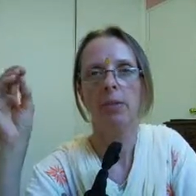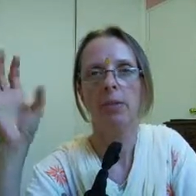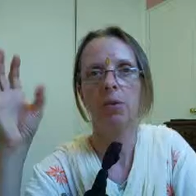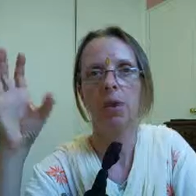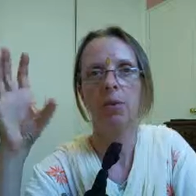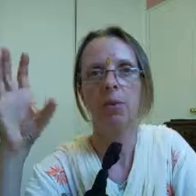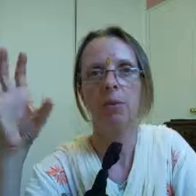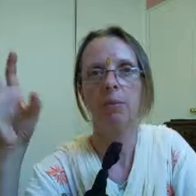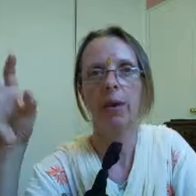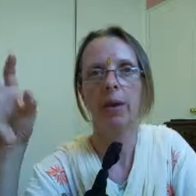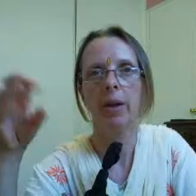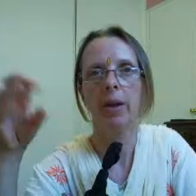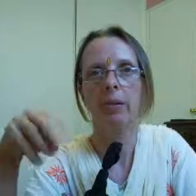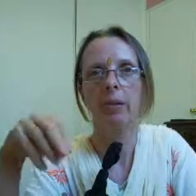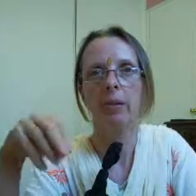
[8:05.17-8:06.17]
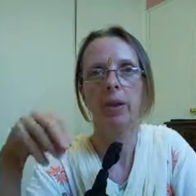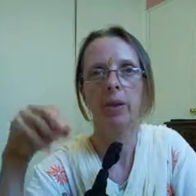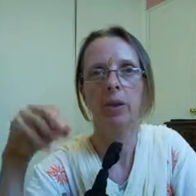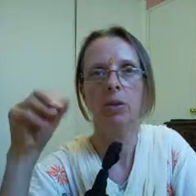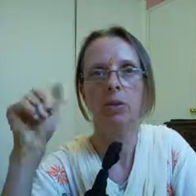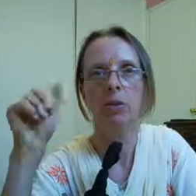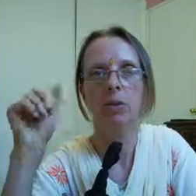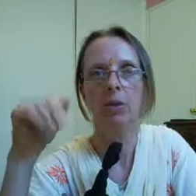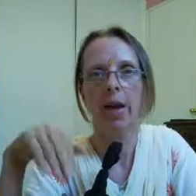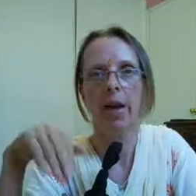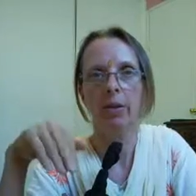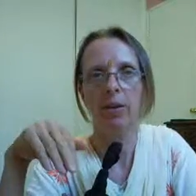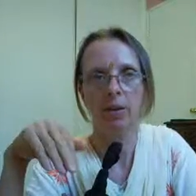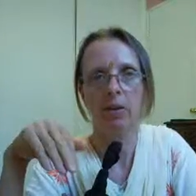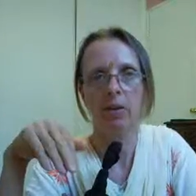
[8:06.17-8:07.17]
trying to make everybody use
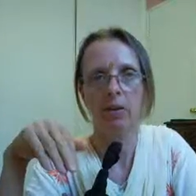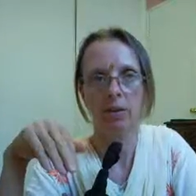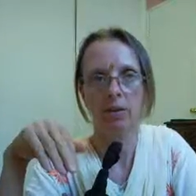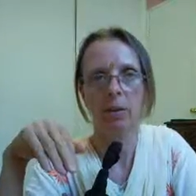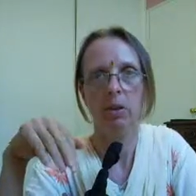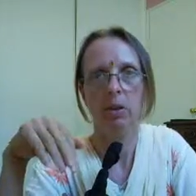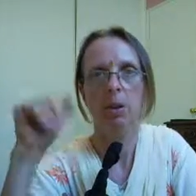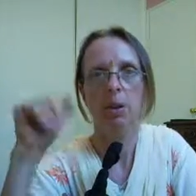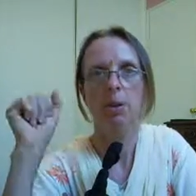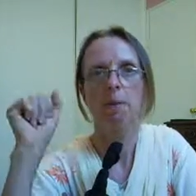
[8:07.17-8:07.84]
that currency.